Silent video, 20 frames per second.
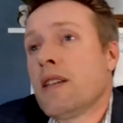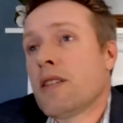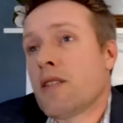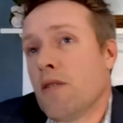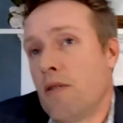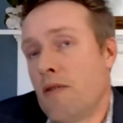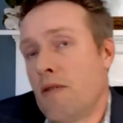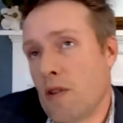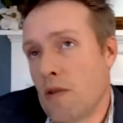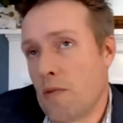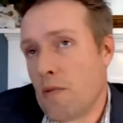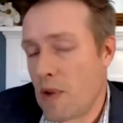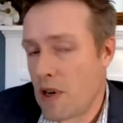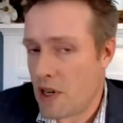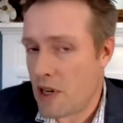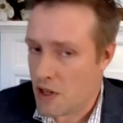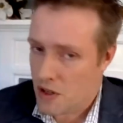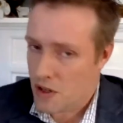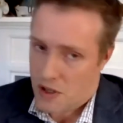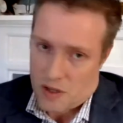So even though the
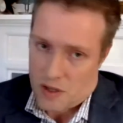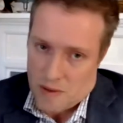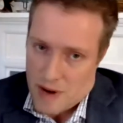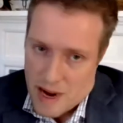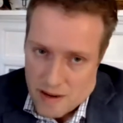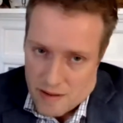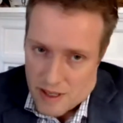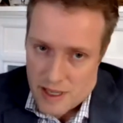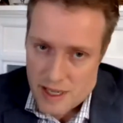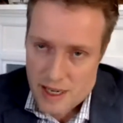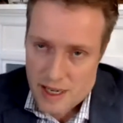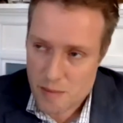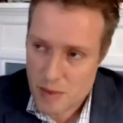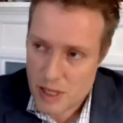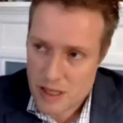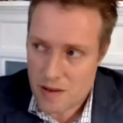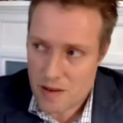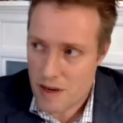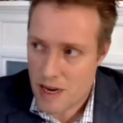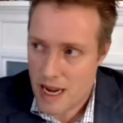British are surrounded, I
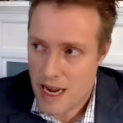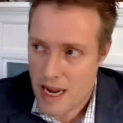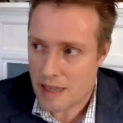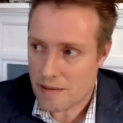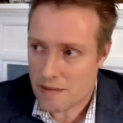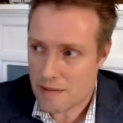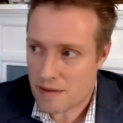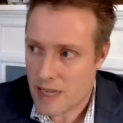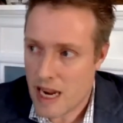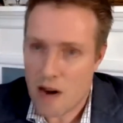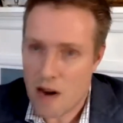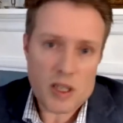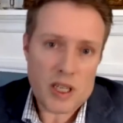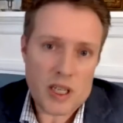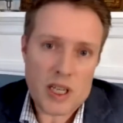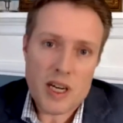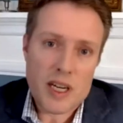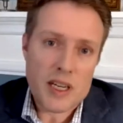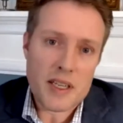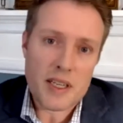mean, they're not
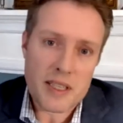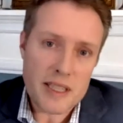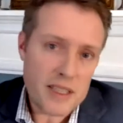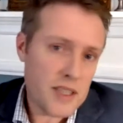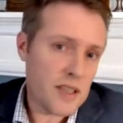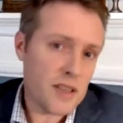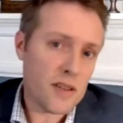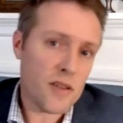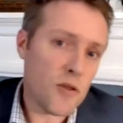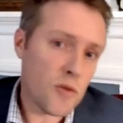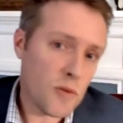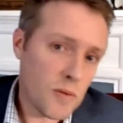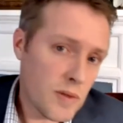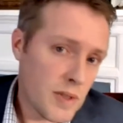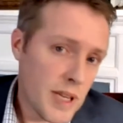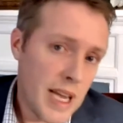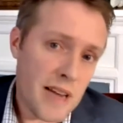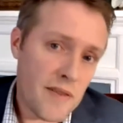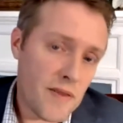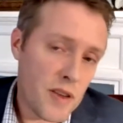outgunned and they still
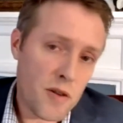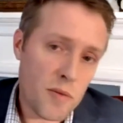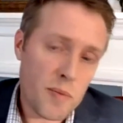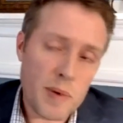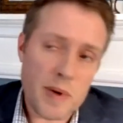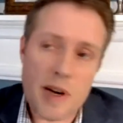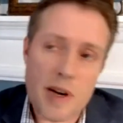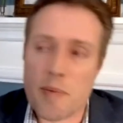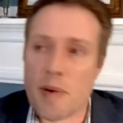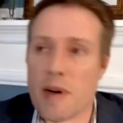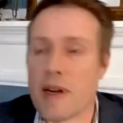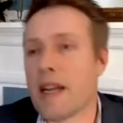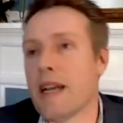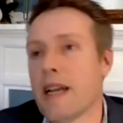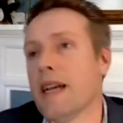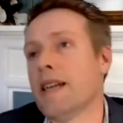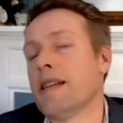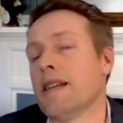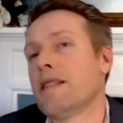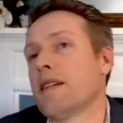have the upper
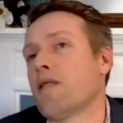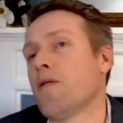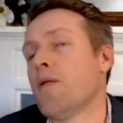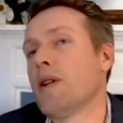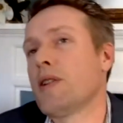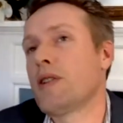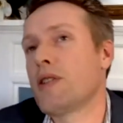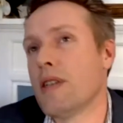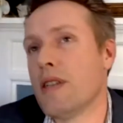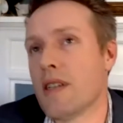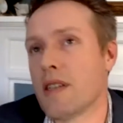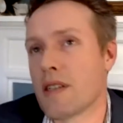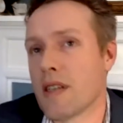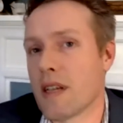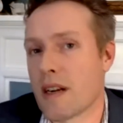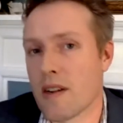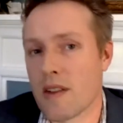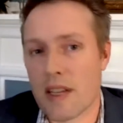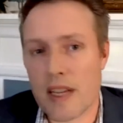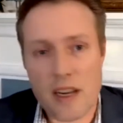hand. The question is
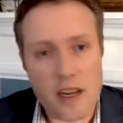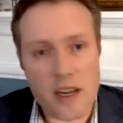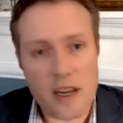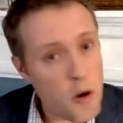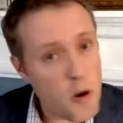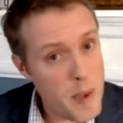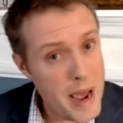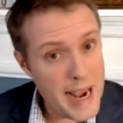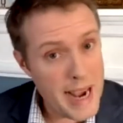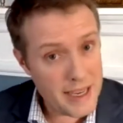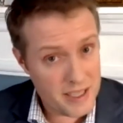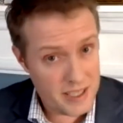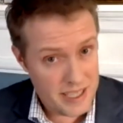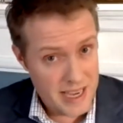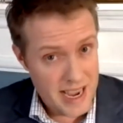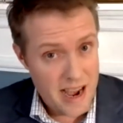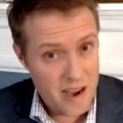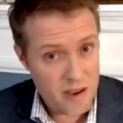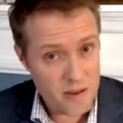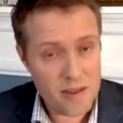like, are they going to go back
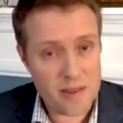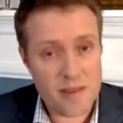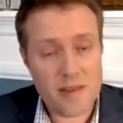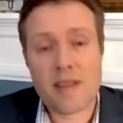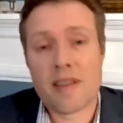south?